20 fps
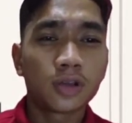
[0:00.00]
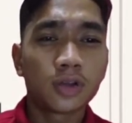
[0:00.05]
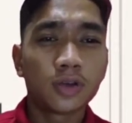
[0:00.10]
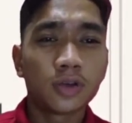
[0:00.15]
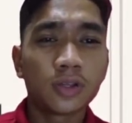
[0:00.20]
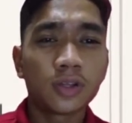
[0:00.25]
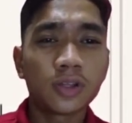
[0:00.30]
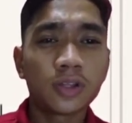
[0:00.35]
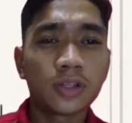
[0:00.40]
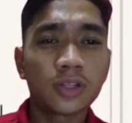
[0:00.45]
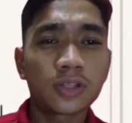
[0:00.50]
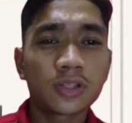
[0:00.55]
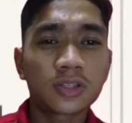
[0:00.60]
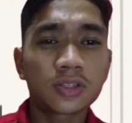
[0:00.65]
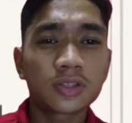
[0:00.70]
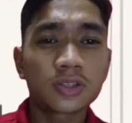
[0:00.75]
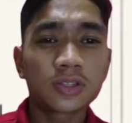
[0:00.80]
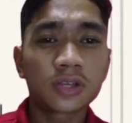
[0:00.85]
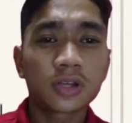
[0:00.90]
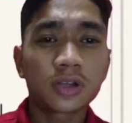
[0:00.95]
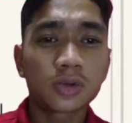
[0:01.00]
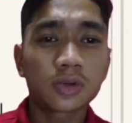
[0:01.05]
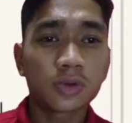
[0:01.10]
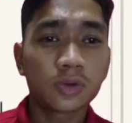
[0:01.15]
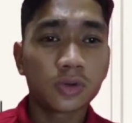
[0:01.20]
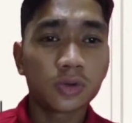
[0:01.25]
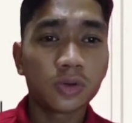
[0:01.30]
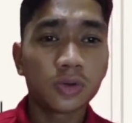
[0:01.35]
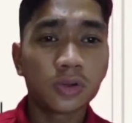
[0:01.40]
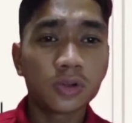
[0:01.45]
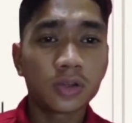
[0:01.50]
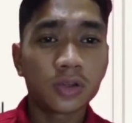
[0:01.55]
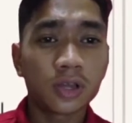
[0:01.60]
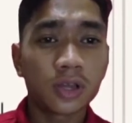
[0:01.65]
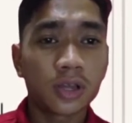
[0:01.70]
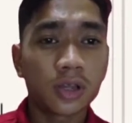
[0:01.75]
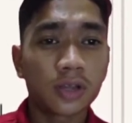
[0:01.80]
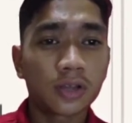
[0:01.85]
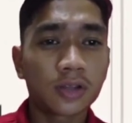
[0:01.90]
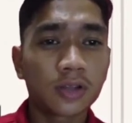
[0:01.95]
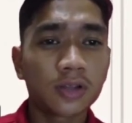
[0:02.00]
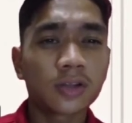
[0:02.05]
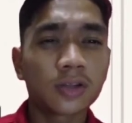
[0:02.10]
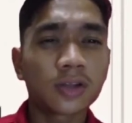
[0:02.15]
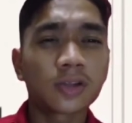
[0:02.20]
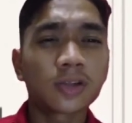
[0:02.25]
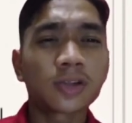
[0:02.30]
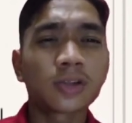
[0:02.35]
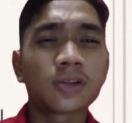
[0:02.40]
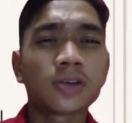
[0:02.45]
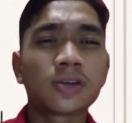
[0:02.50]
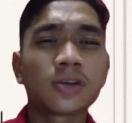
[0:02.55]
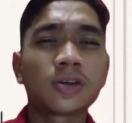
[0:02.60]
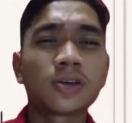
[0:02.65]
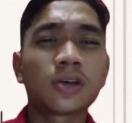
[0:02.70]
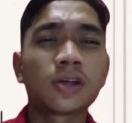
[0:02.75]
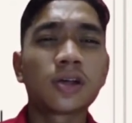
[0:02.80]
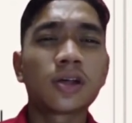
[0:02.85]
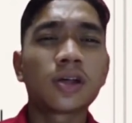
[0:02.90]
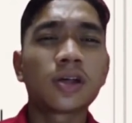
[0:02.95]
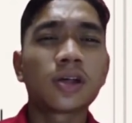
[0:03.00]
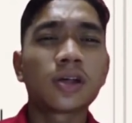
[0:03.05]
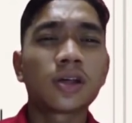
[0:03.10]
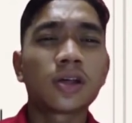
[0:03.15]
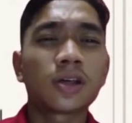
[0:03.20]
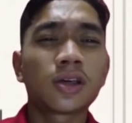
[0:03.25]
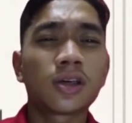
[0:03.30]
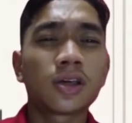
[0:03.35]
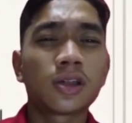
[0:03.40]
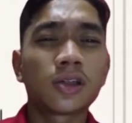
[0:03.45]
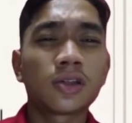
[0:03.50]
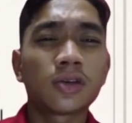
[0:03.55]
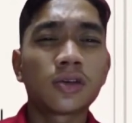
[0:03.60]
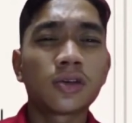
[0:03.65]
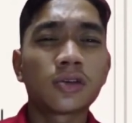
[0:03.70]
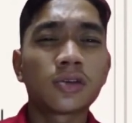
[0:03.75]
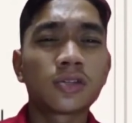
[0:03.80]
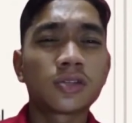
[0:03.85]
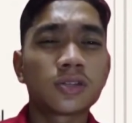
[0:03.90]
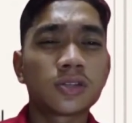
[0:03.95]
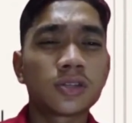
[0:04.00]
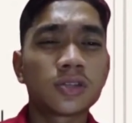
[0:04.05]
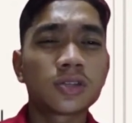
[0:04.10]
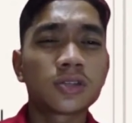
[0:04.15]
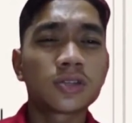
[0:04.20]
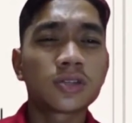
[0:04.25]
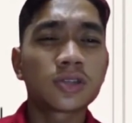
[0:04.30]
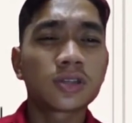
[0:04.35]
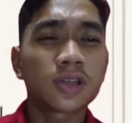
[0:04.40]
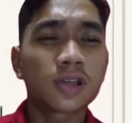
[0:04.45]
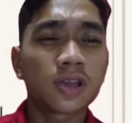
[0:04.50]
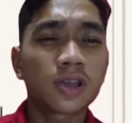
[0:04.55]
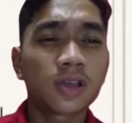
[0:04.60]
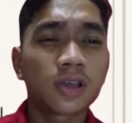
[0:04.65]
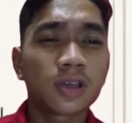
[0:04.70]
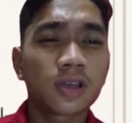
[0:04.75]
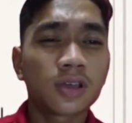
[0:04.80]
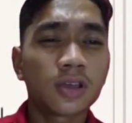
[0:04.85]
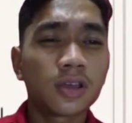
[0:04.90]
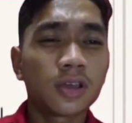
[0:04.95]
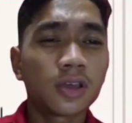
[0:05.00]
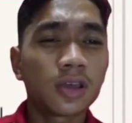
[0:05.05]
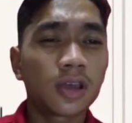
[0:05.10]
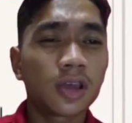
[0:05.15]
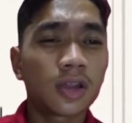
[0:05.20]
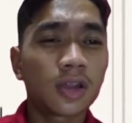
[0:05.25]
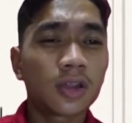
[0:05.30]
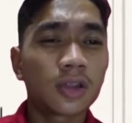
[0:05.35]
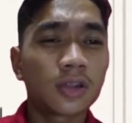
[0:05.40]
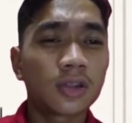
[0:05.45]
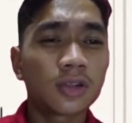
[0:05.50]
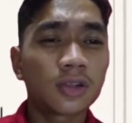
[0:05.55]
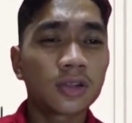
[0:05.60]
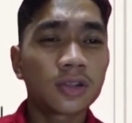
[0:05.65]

During his childhood and the adolescence, he and